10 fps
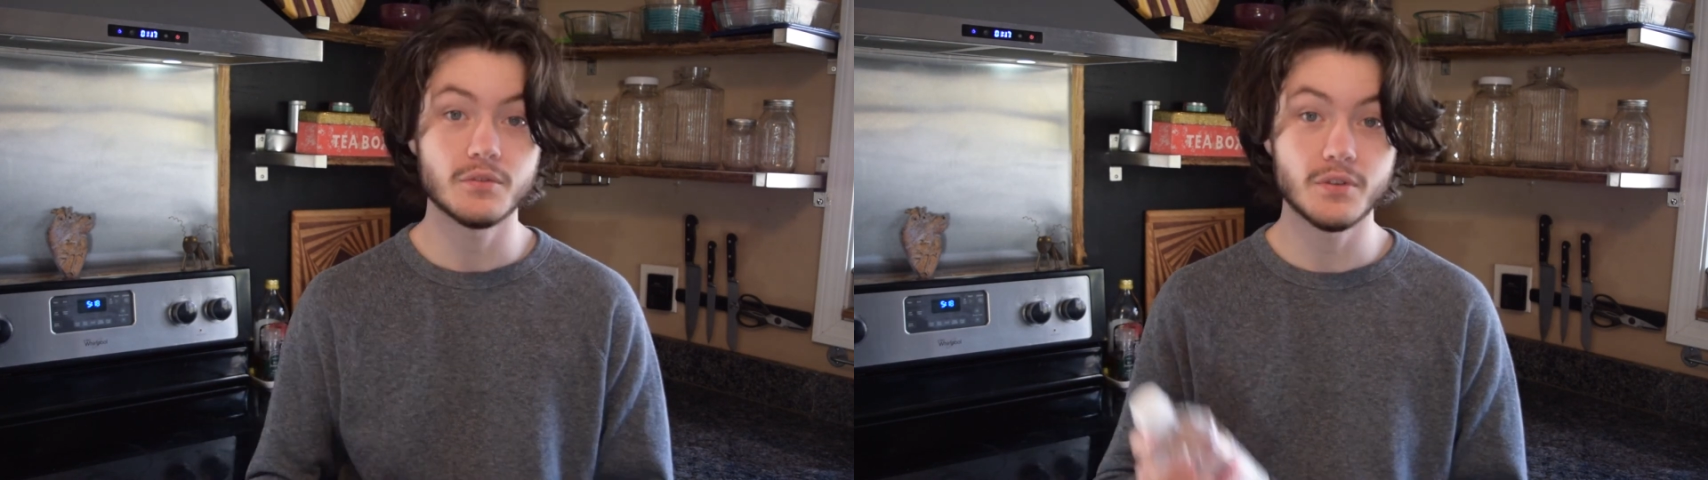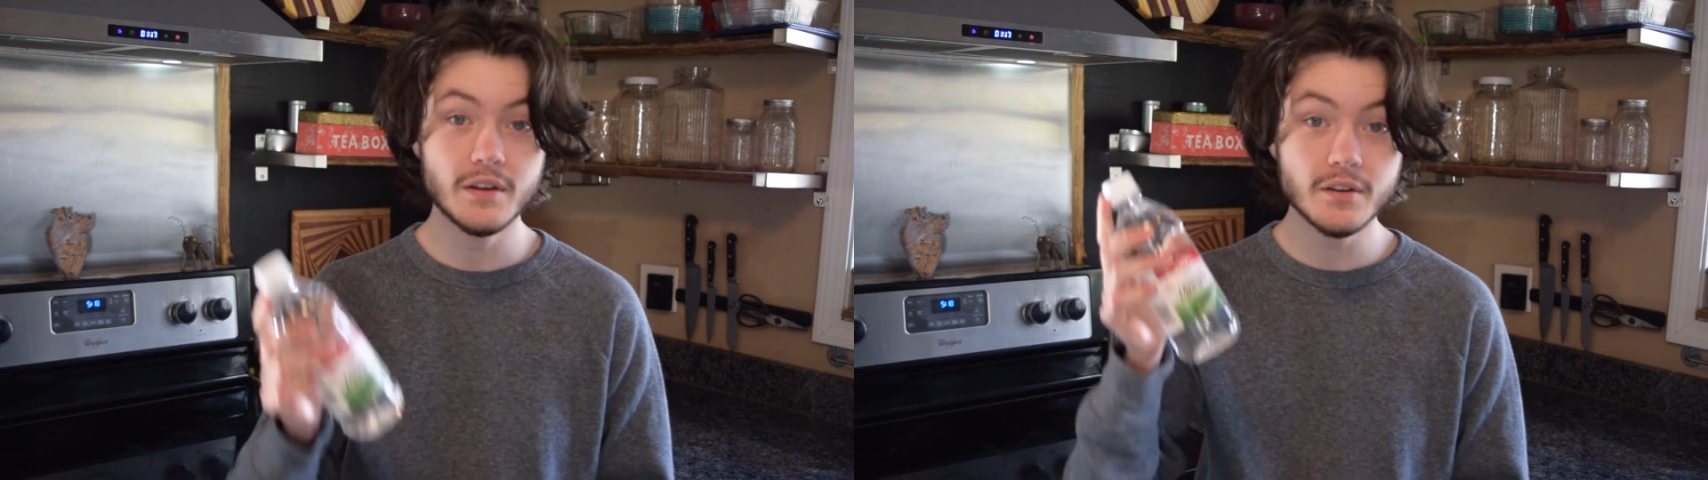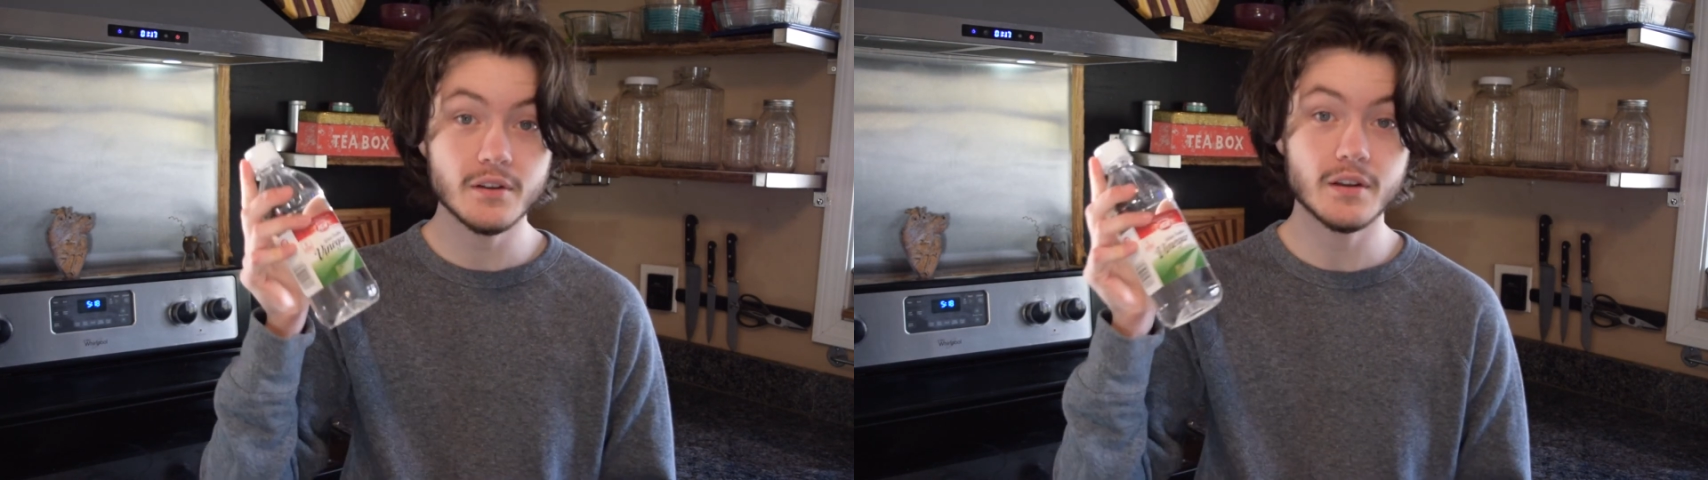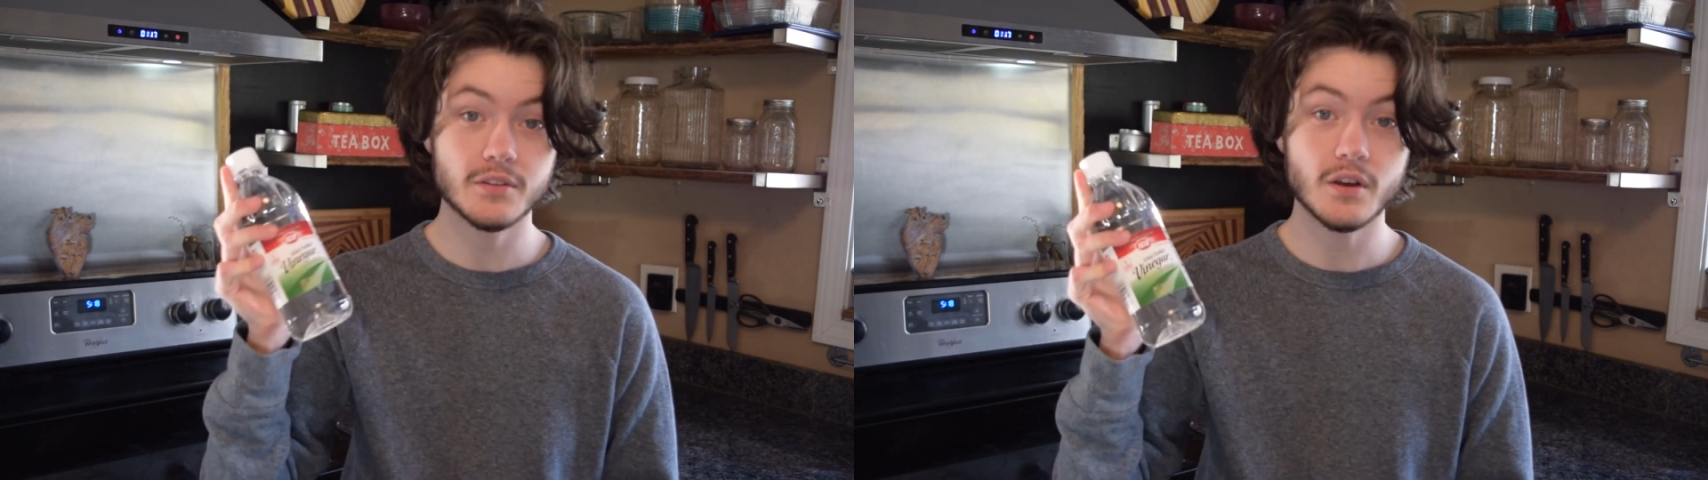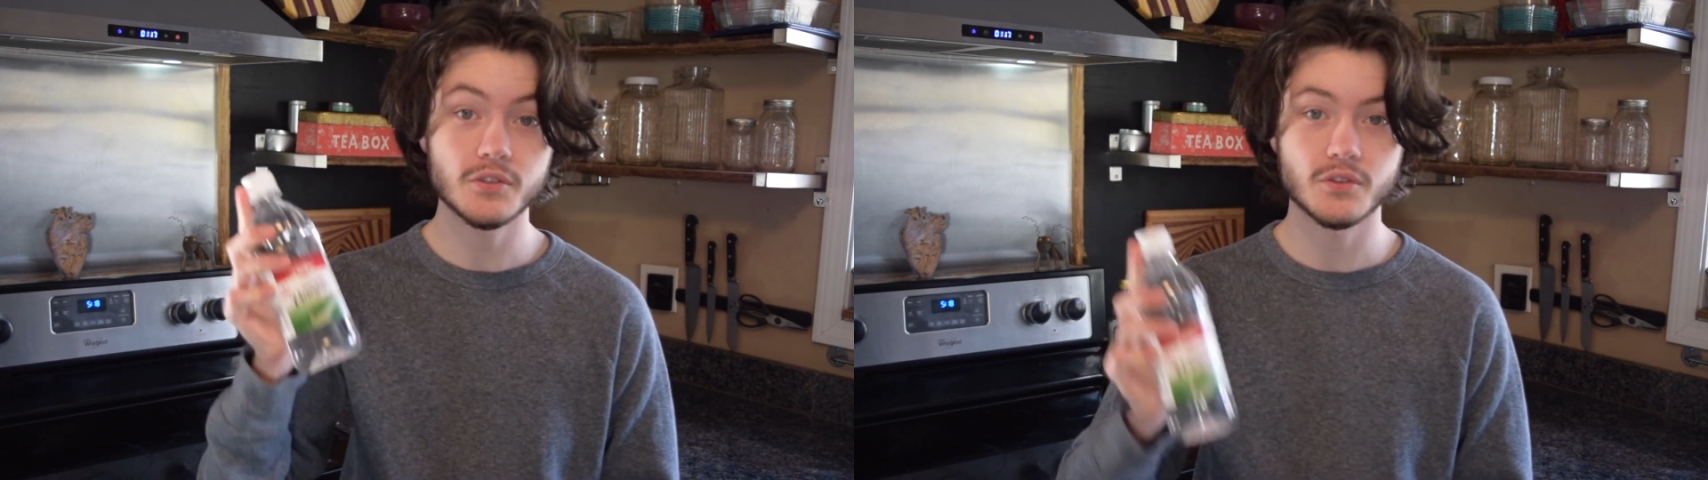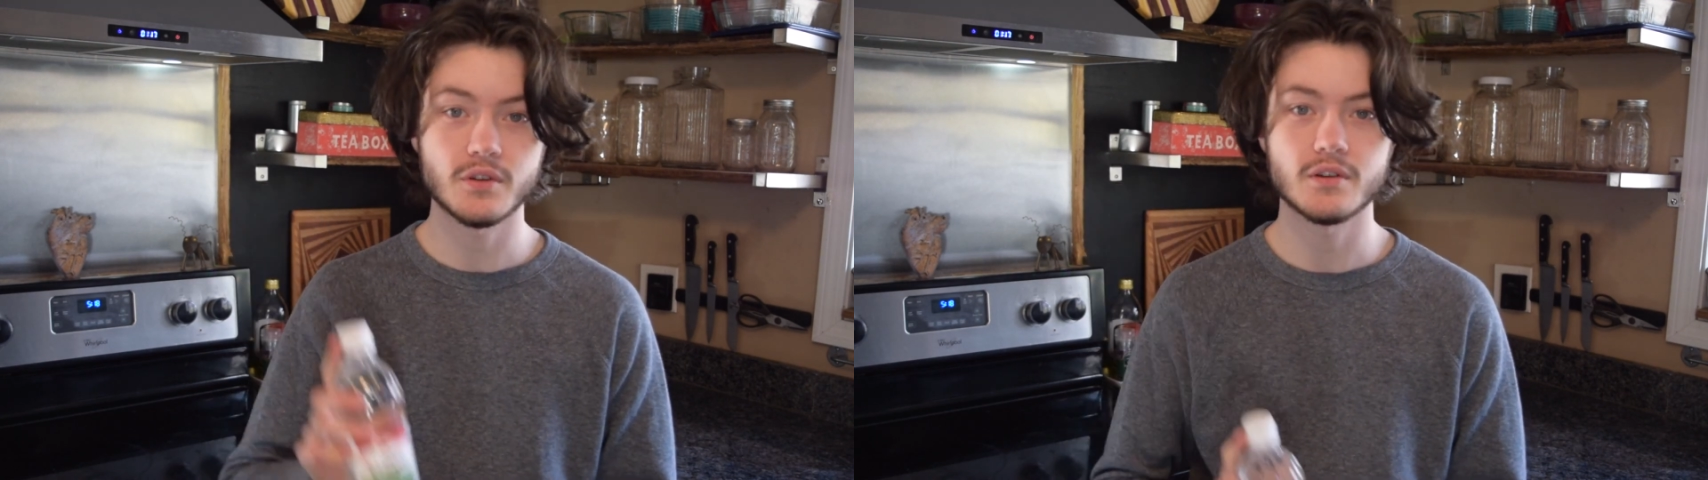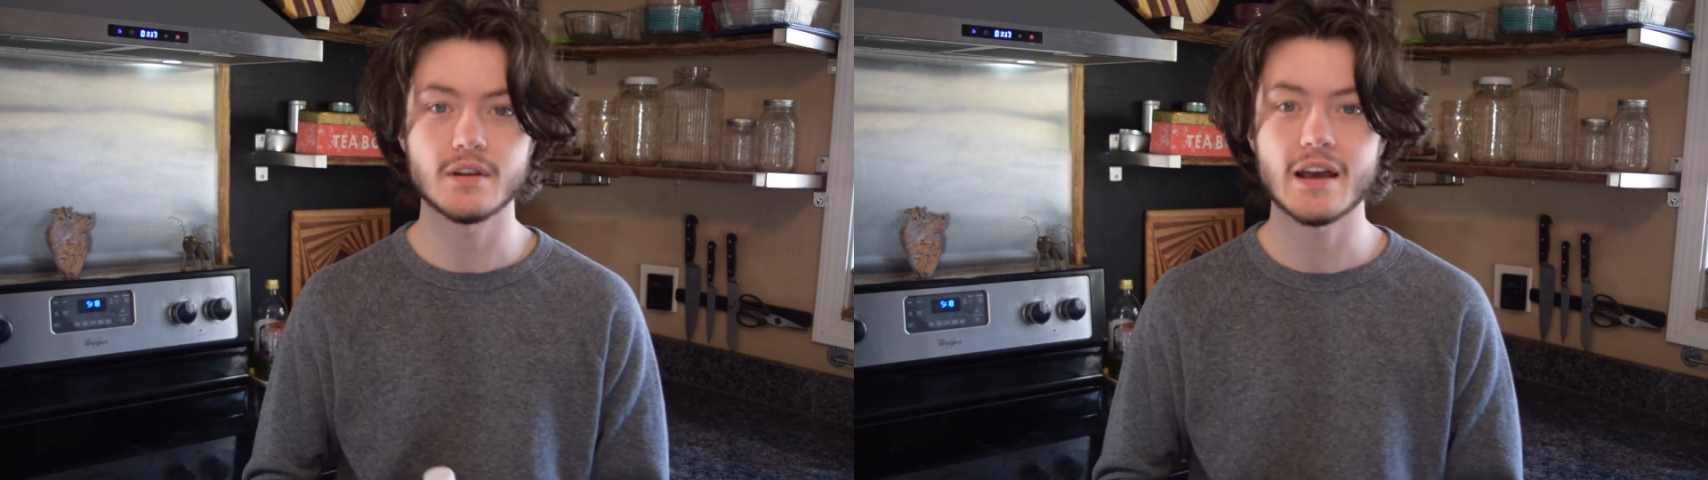Vinegar is also known